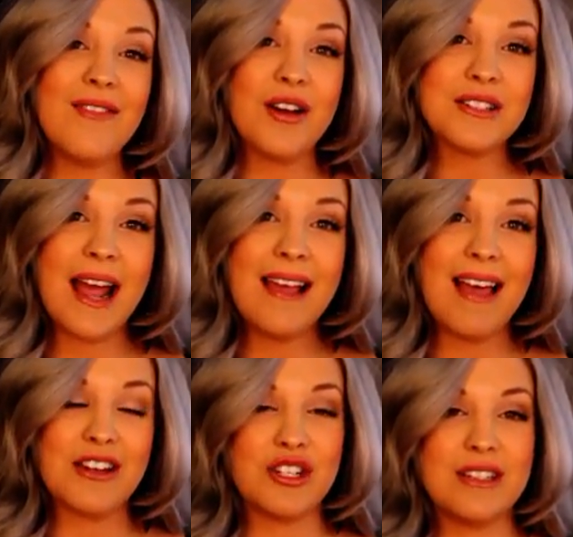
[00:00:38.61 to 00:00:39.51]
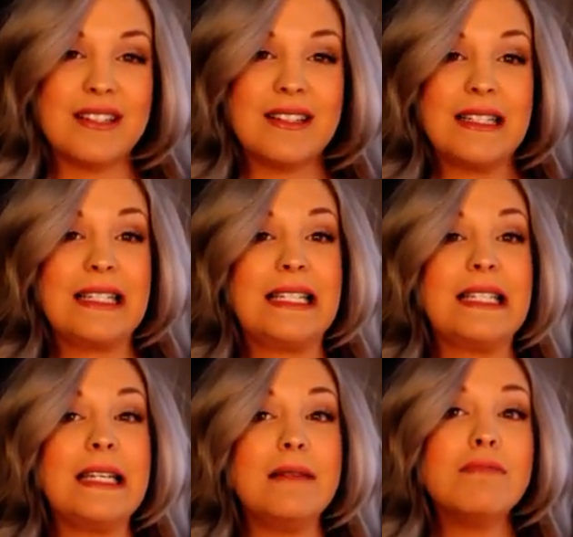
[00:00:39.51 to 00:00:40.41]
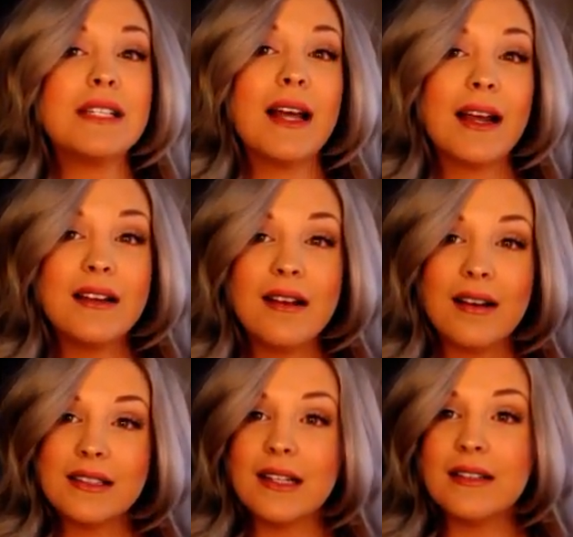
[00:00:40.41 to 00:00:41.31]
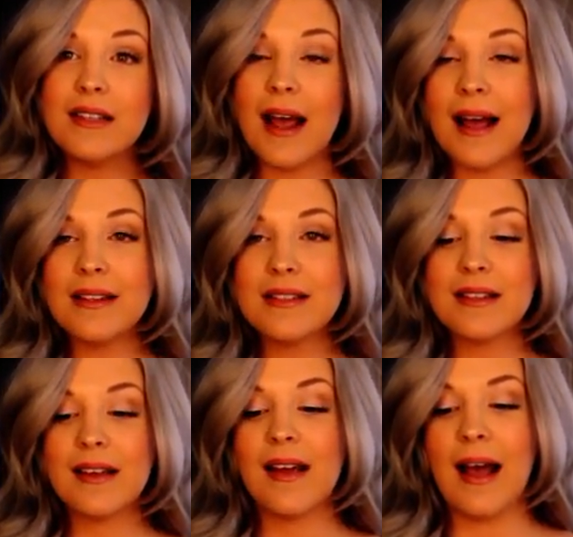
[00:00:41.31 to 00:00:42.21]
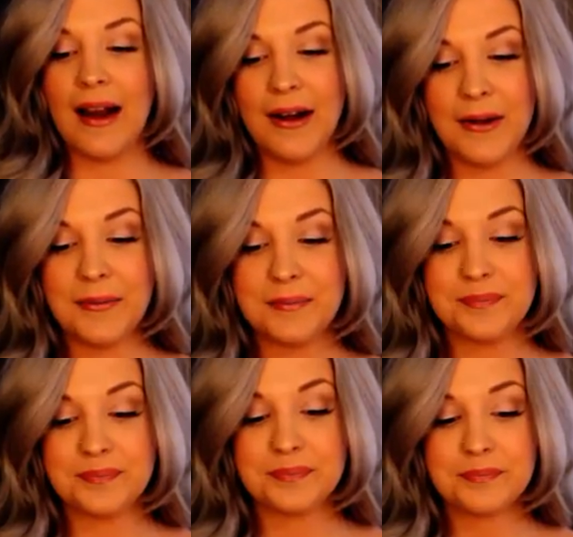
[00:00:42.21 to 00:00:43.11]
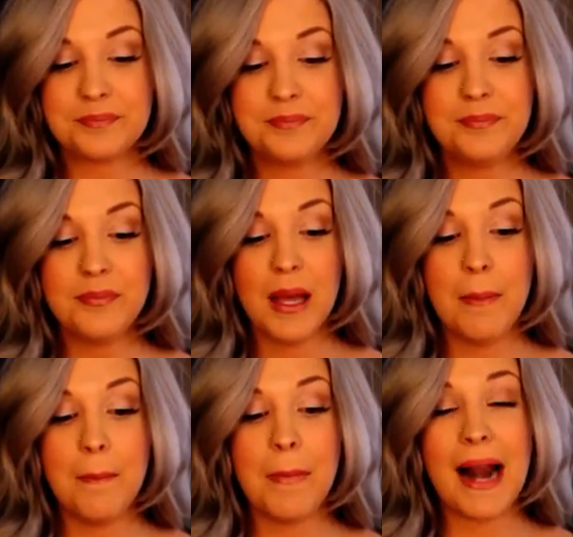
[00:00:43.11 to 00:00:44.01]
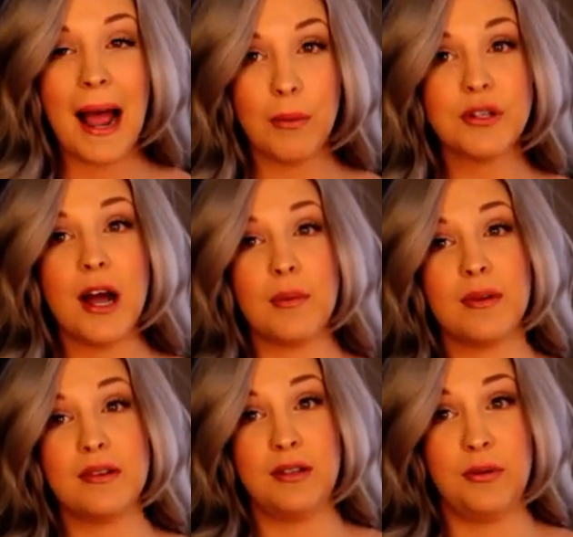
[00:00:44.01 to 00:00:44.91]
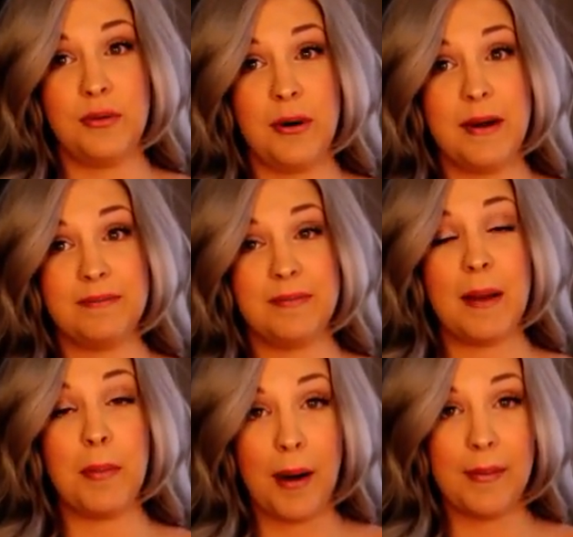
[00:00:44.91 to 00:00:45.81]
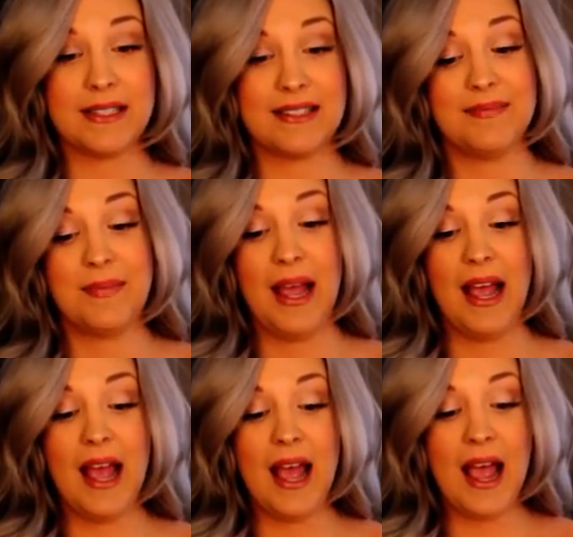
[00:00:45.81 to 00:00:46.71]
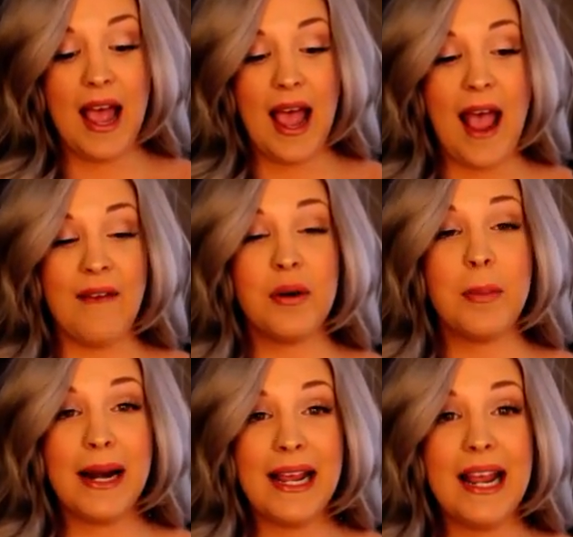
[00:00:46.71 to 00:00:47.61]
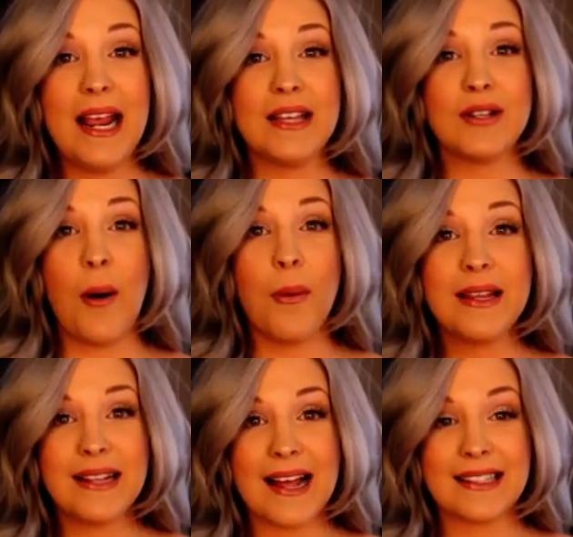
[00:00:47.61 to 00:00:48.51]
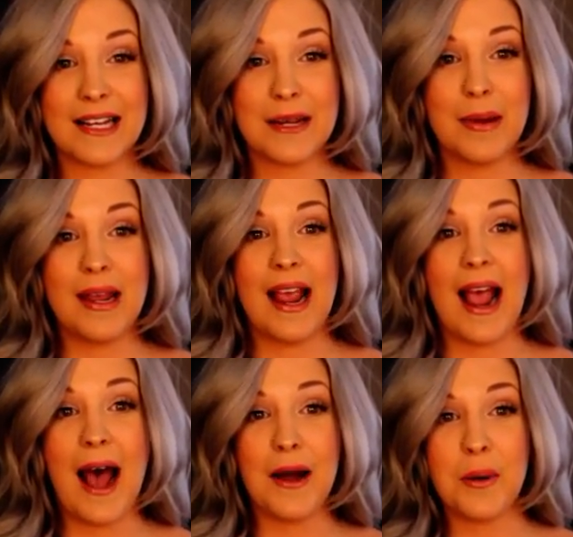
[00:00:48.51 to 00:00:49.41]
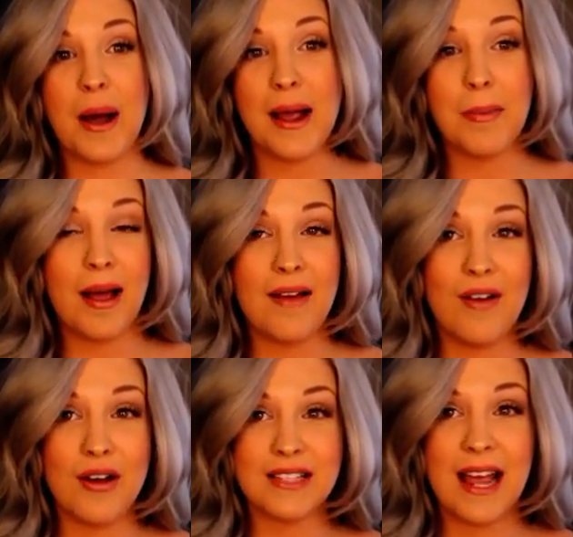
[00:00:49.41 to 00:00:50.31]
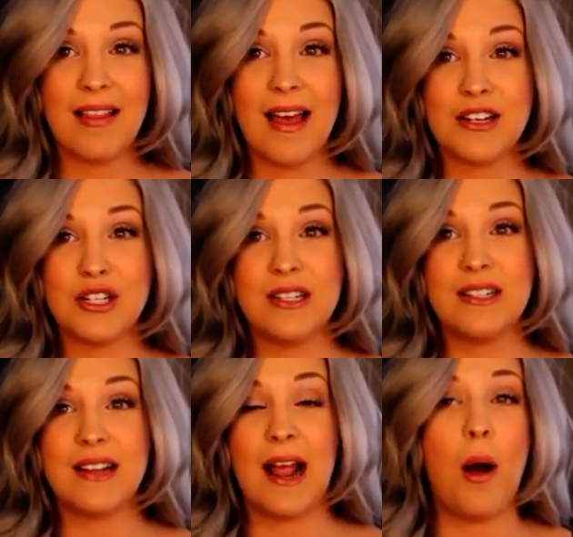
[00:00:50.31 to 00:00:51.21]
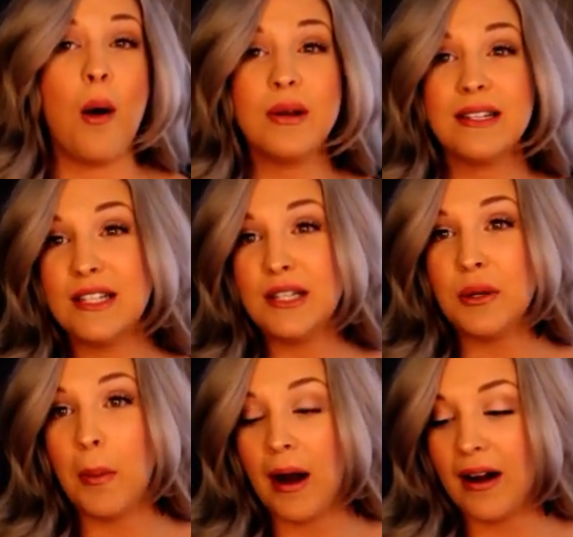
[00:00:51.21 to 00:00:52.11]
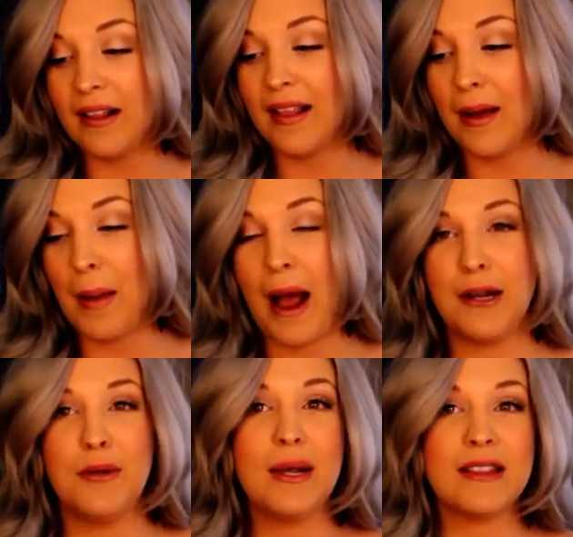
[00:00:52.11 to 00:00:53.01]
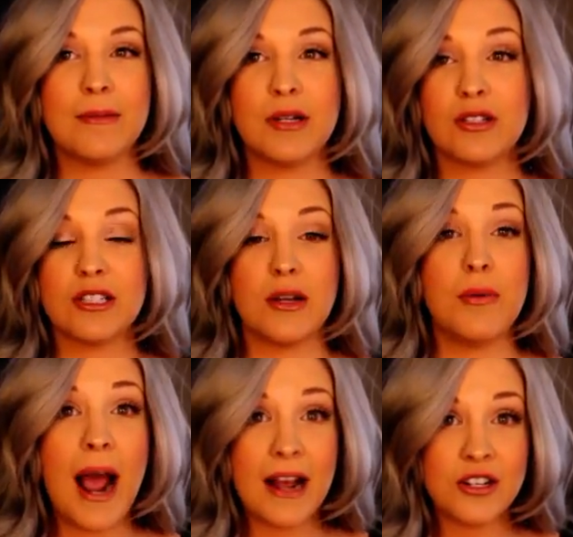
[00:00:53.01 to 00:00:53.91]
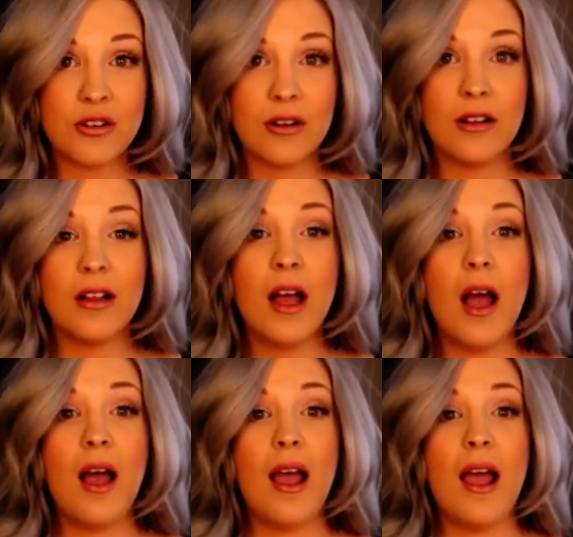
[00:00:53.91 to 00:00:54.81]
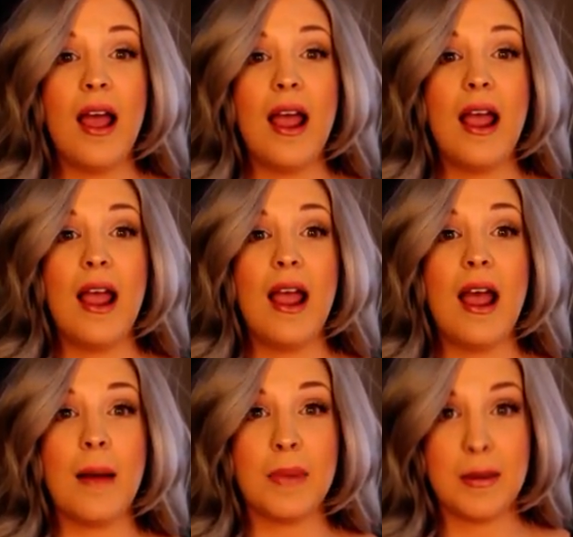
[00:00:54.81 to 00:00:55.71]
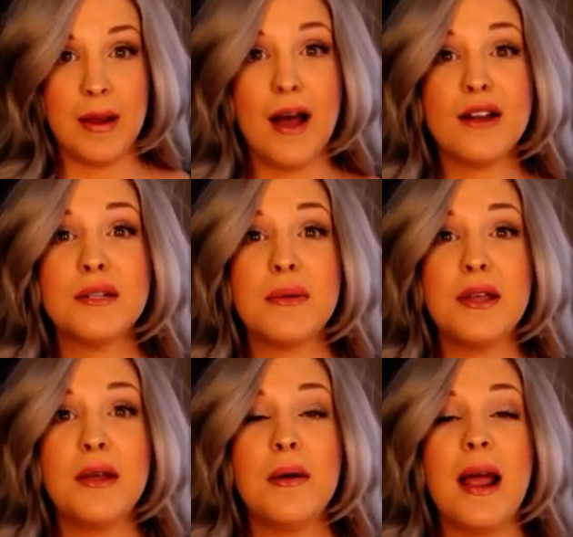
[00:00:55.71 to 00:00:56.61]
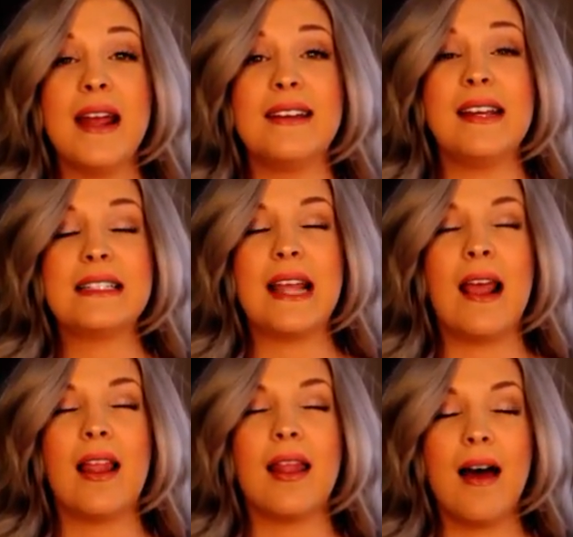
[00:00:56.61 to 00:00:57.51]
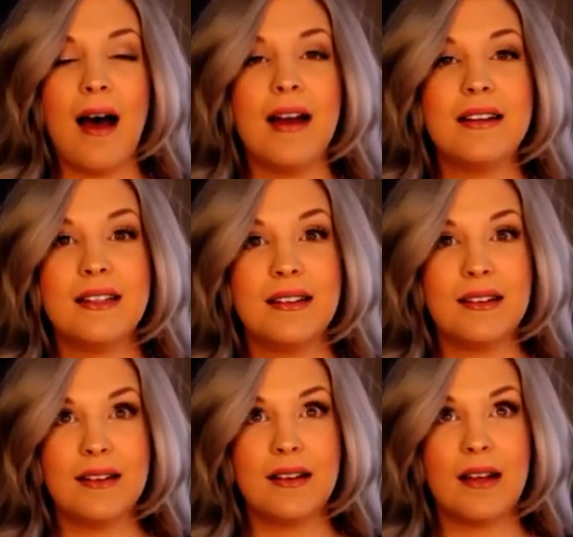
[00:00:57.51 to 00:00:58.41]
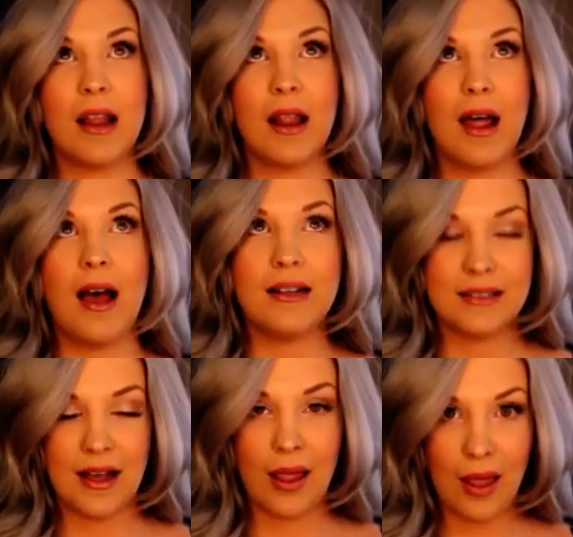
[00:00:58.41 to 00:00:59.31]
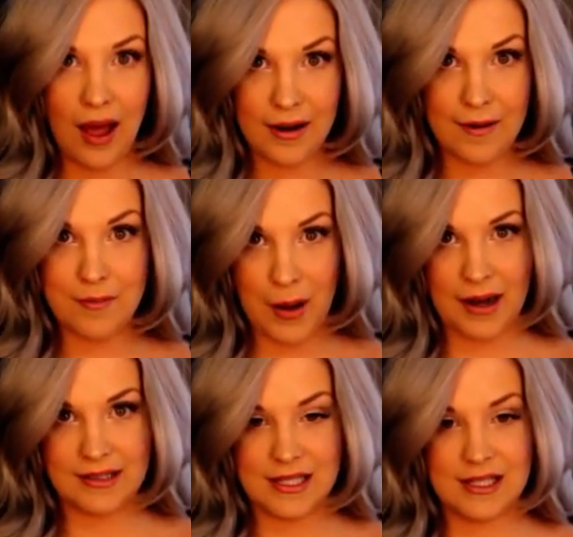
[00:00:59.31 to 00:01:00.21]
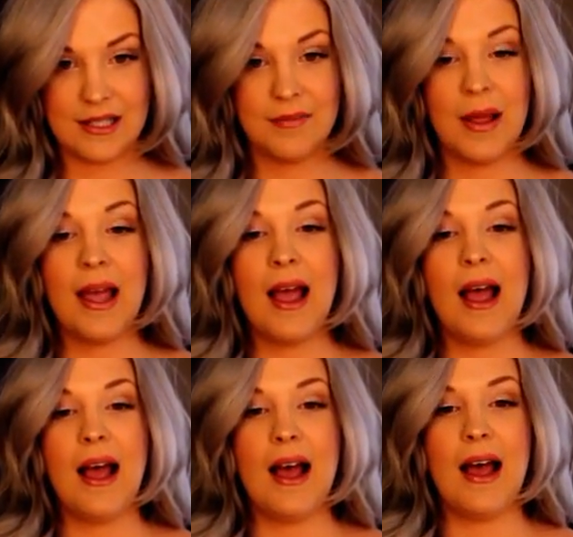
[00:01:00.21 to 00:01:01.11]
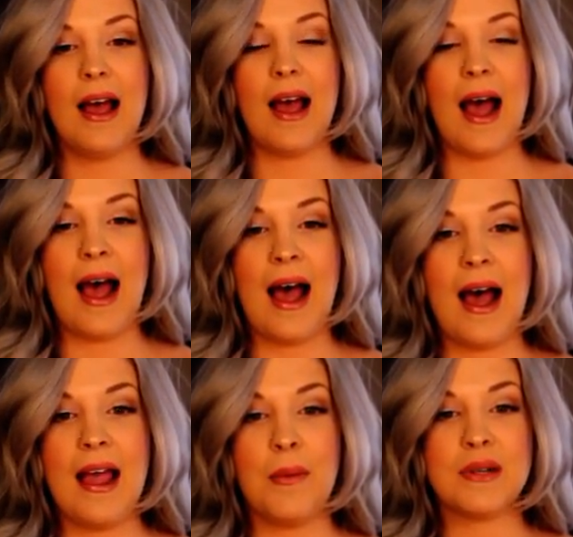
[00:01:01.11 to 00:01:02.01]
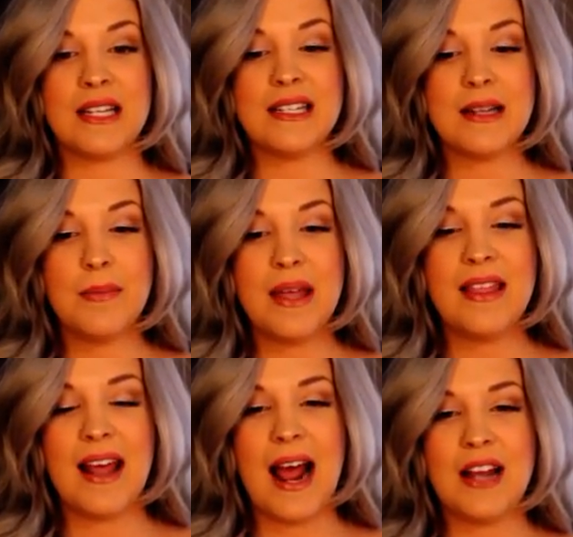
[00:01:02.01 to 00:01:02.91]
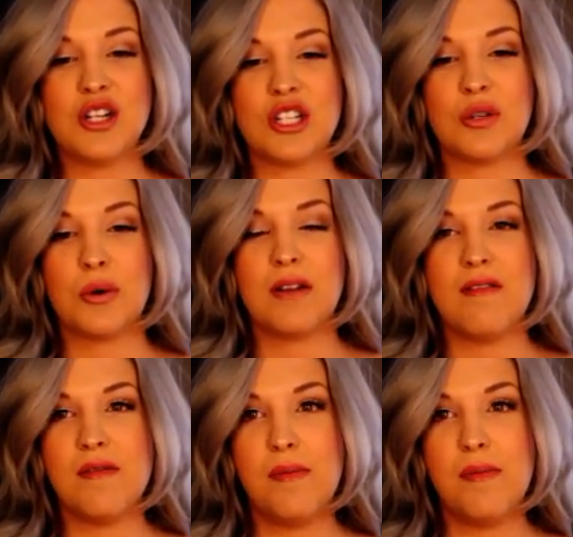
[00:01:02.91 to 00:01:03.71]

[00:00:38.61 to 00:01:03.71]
false eyelashes. It seems like a daunting task, I know, but I will talk you through it, I promise. Everybody is always asking me, how do I apply false eyelashes? I always see you wearing them. How do you get them to look so natural? I'm gonna be honest with you, it takes a lot of practice. It wasn't something that I just sort of